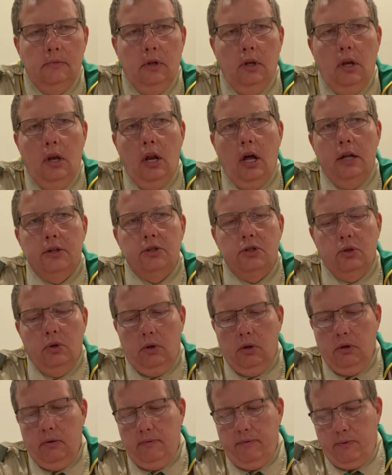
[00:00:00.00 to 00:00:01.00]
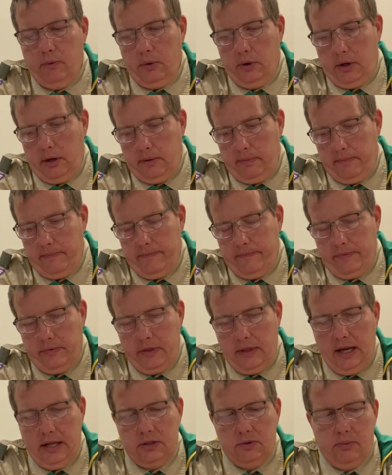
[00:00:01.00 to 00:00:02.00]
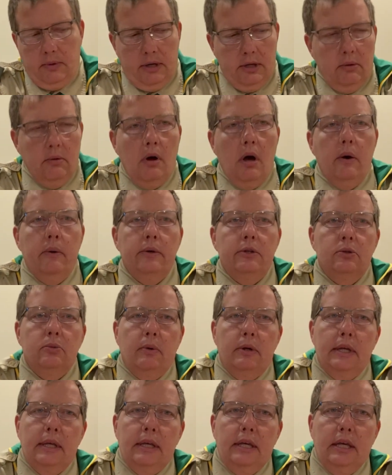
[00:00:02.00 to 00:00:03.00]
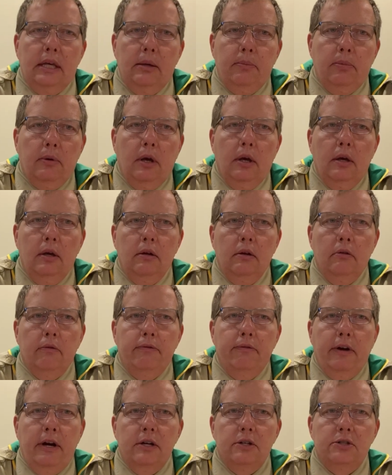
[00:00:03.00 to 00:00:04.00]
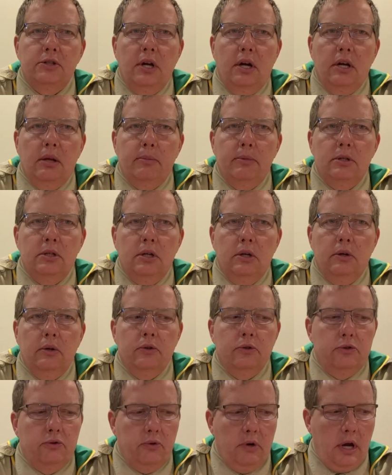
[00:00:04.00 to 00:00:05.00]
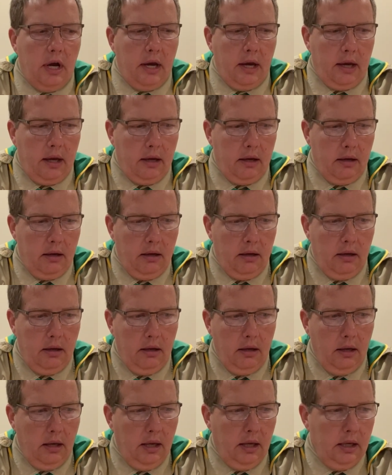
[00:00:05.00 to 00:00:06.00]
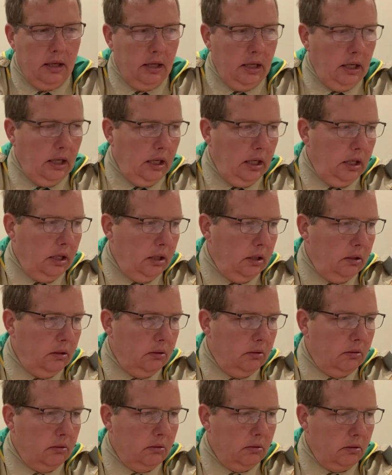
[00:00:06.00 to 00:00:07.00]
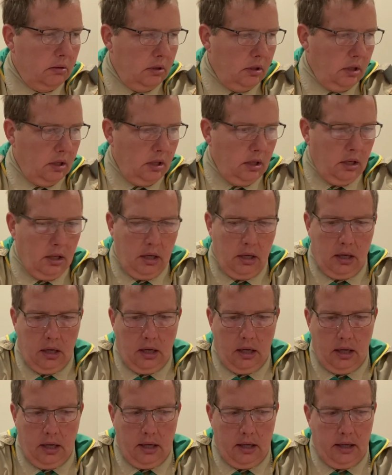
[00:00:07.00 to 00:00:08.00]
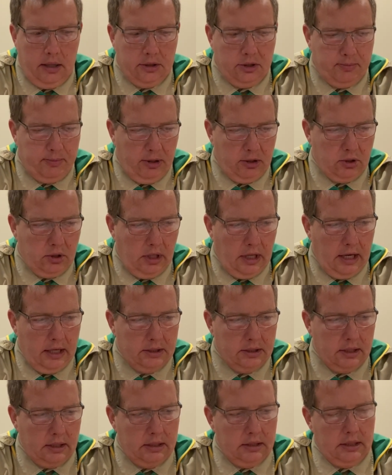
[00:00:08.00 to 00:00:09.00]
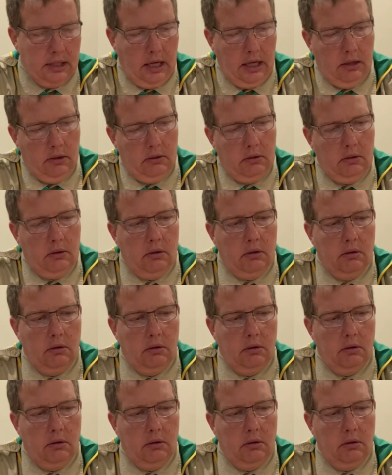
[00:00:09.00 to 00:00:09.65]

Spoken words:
not so good for you. That's why you always want to keep your fire starting materials dry. In a specialized container,